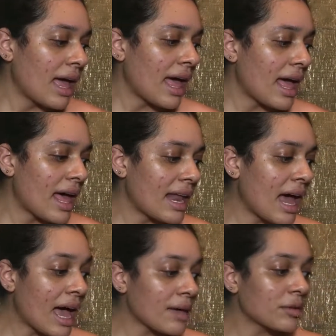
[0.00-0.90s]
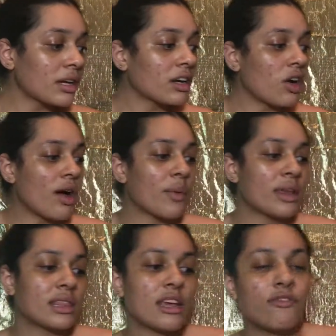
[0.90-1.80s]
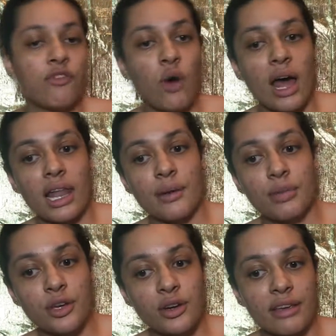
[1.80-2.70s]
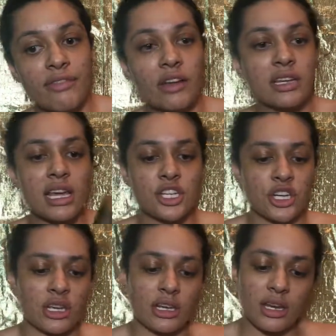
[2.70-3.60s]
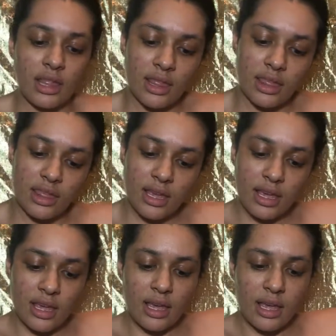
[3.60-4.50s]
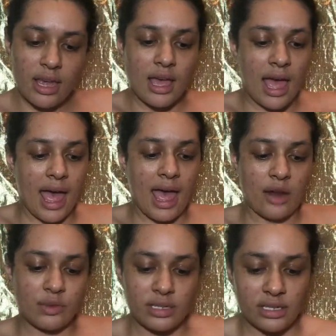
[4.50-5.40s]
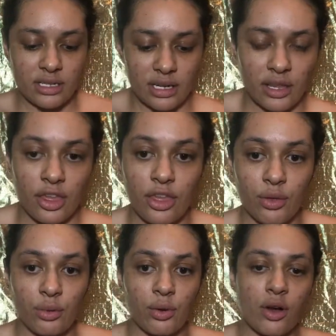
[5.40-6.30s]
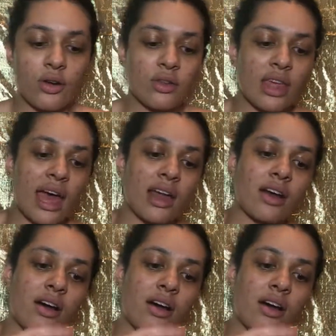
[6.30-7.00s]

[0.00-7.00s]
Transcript: And I am gonna go in with the Voila Beauty Foundation. And we're just gonna throw that